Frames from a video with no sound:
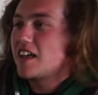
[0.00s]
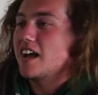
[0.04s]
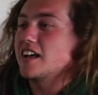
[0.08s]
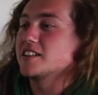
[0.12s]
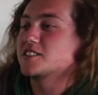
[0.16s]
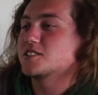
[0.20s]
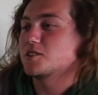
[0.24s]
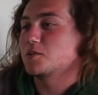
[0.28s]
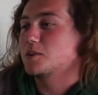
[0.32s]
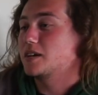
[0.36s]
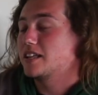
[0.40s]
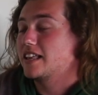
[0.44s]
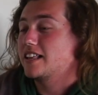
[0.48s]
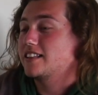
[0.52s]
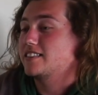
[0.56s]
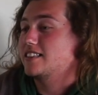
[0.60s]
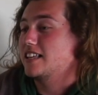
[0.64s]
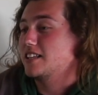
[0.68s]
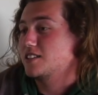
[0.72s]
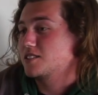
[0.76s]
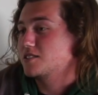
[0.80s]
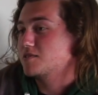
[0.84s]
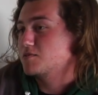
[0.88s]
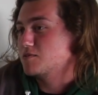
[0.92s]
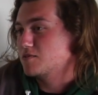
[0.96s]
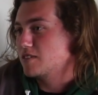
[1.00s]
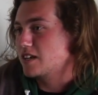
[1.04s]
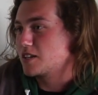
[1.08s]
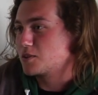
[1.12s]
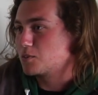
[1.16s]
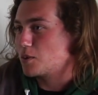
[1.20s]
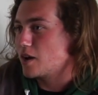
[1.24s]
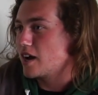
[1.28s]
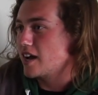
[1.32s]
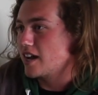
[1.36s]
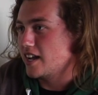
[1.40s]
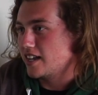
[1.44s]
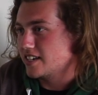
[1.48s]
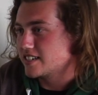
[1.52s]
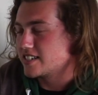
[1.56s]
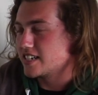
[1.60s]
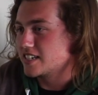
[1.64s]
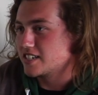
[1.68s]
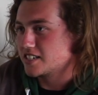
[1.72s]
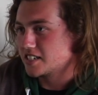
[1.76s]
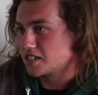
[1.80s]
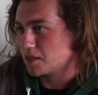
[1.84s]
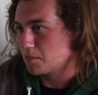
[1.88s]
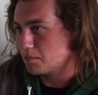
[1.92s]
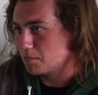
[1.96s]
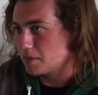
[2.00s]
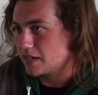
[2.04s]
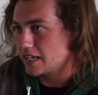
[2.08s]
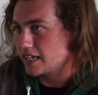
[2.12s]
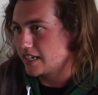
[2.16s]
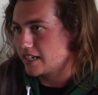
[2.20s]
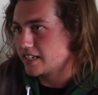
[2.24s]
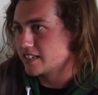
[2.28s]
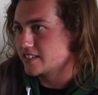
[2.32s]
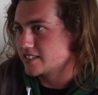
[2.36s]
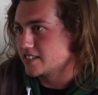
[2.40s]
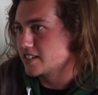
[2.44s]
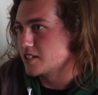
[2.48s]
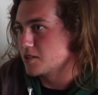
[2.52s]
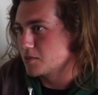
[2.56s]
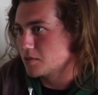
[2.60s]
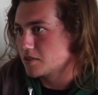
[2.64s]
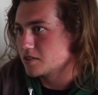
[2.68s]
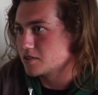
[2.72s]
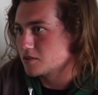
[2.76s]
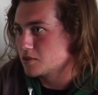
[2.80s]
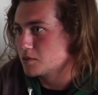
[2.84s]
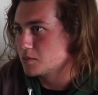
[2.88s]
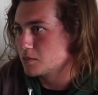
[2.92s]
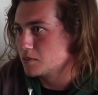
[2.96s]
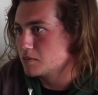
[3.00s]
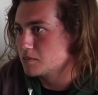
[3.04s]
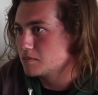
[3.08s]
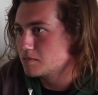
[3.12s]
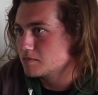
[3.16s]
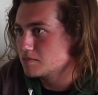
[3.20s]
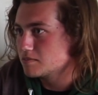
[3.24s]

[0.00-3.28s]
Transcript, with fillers: And so uh, that's, that's why I intend to completely continue as normal.